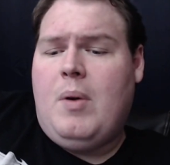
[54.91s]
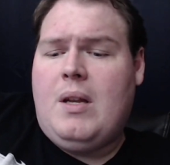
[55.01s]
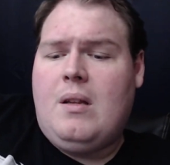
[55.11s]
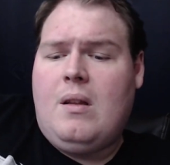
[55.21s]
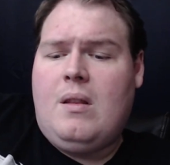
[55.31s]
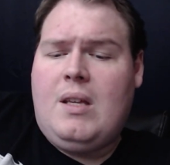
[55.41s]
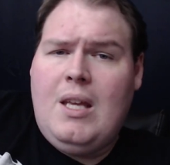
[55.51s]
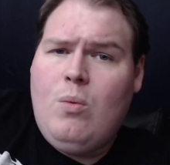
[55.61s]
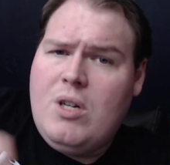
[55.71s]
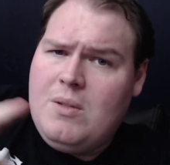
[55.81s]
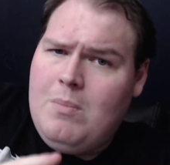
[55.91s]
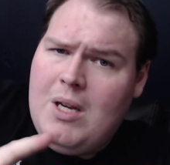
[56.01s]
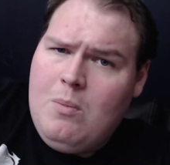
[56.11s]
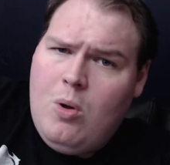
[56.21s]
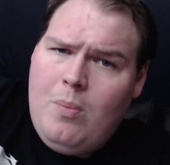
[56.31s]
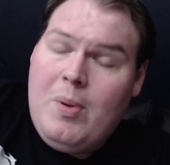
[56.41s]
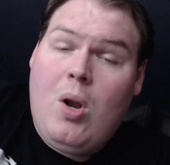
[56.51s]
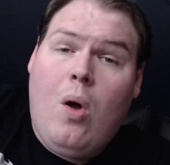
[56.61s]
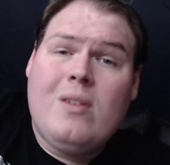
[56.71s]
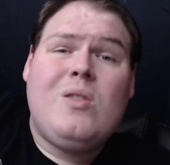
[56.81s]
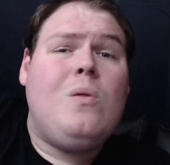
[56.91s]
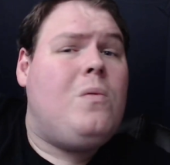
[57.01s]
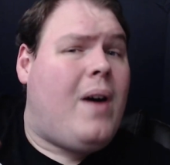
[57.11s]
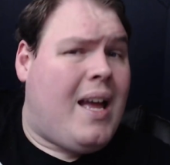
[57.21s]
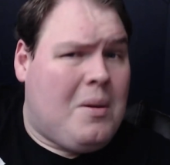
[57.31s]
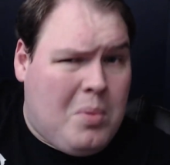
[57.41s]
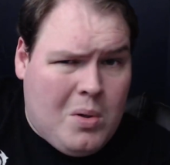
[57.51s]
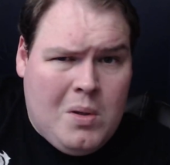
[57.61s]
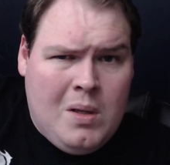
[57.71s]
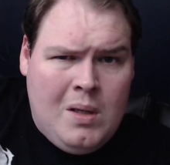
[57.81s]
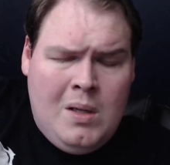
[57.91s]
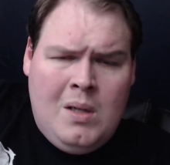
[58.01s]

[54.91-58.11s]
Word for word: but the keyword is minimal but also viable